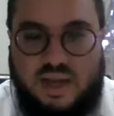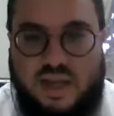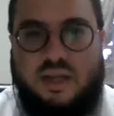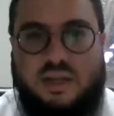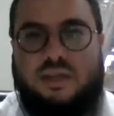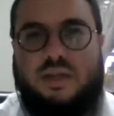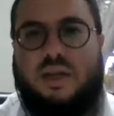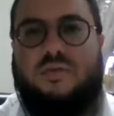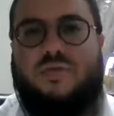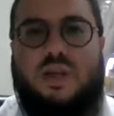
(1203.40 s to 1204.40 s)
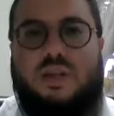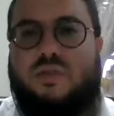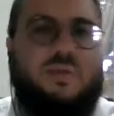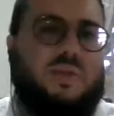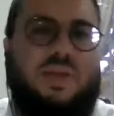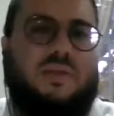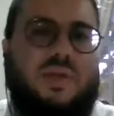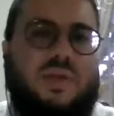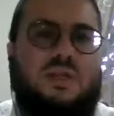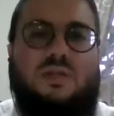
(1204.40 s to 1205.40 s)
taking the significance for himself
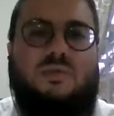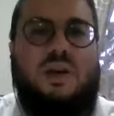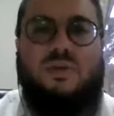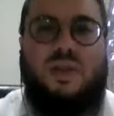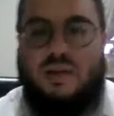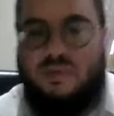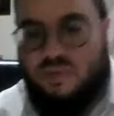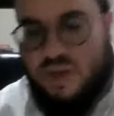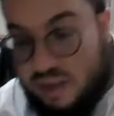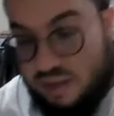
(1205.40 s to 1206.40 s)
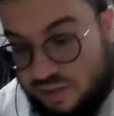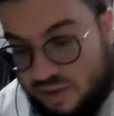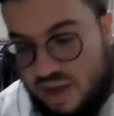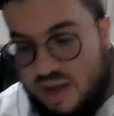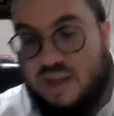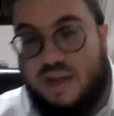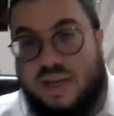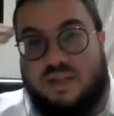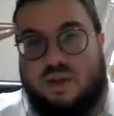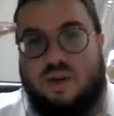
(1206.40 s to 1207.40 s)
that he's greater than everyone else, then
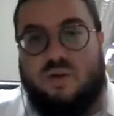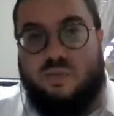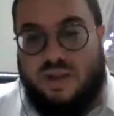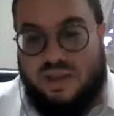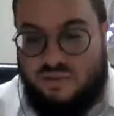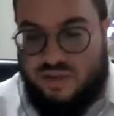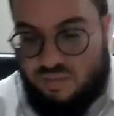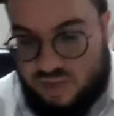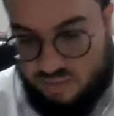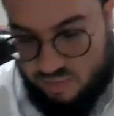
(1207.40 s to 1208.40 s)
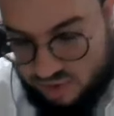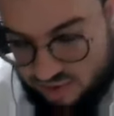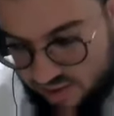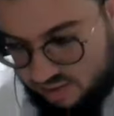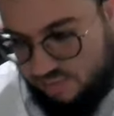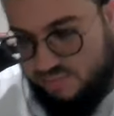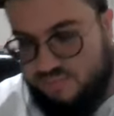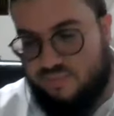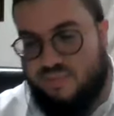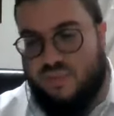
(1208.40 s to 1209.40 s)
his chokhmah leaves him, the Gemara says.
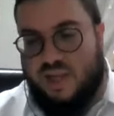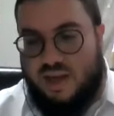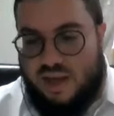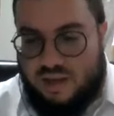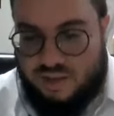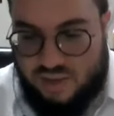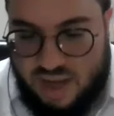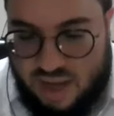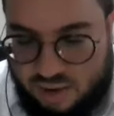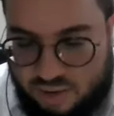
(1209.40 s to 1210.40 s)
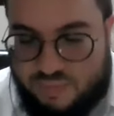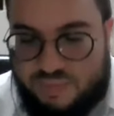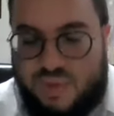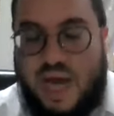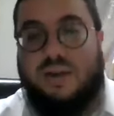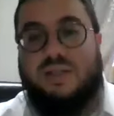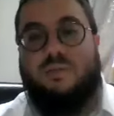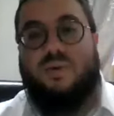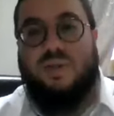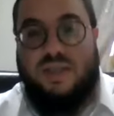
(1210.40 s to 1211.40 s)
So now, how does a
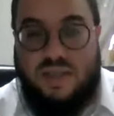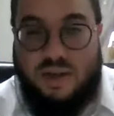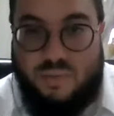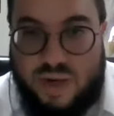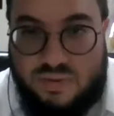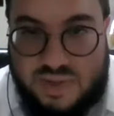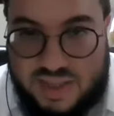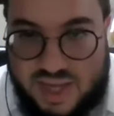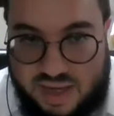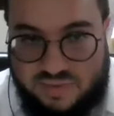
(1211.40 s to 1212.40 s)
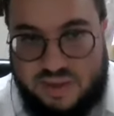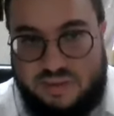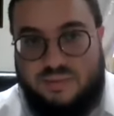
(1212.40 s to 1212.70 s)
person get rid of this gaiva?